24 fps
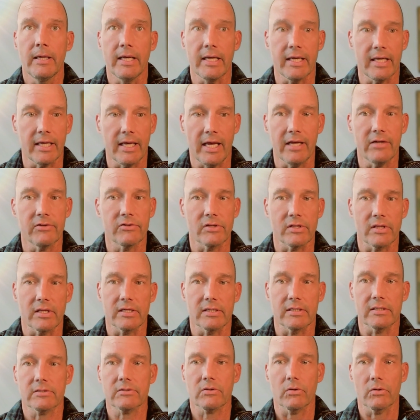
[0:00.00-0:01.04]
engage in
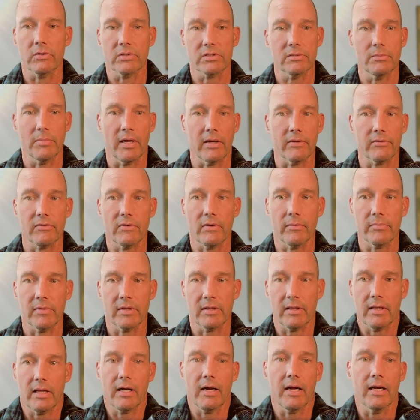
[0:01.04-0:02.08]
the discourse about
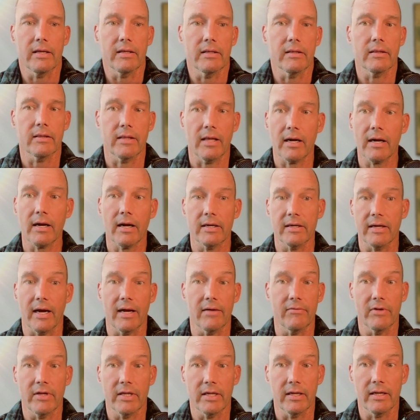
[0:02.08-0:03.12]
something, then I
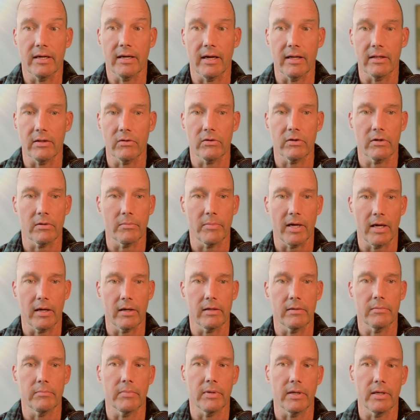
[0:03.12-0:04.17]
dive in and I learn
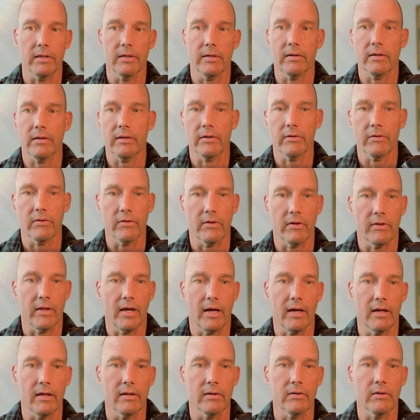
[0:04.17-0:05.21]
about it. But other
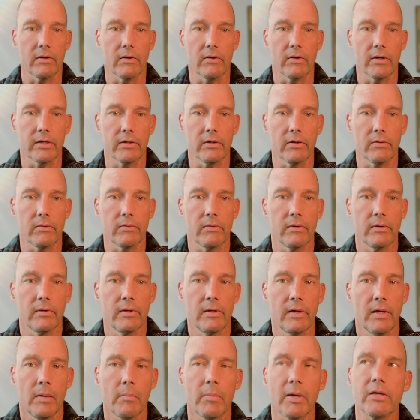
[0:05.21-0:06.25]
than that, no, I don't.
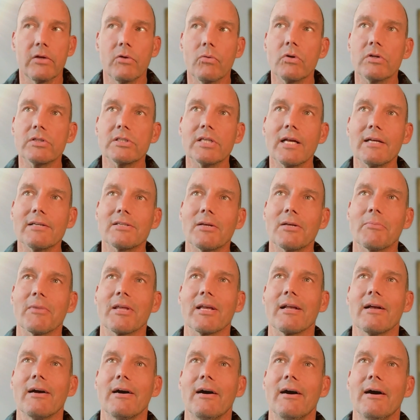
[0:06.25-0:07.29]
But you were saying
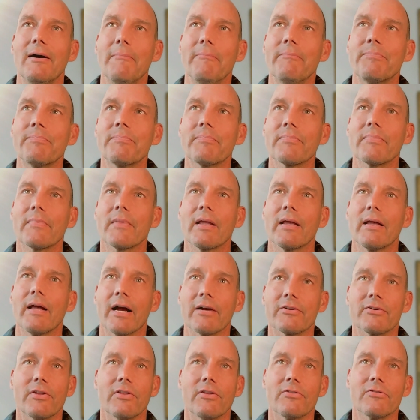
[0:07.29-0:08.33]
something,
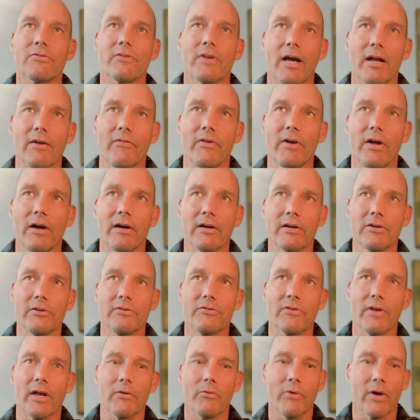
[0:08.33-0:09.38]
actually, this is kind of a
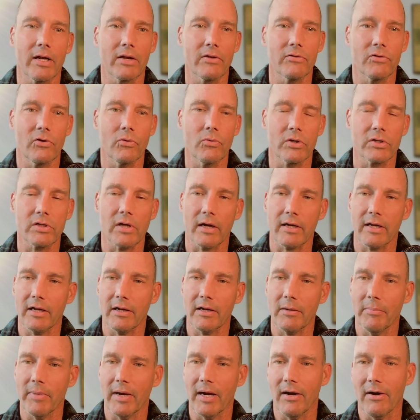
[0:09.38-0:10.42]
good segue, because you were
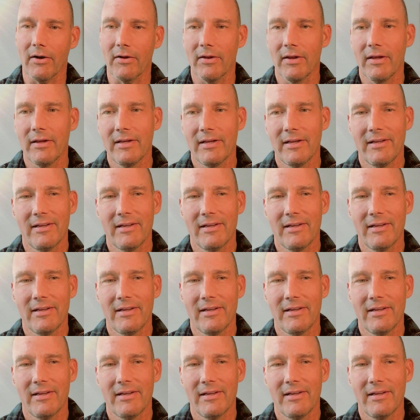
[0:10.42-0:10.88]
talking about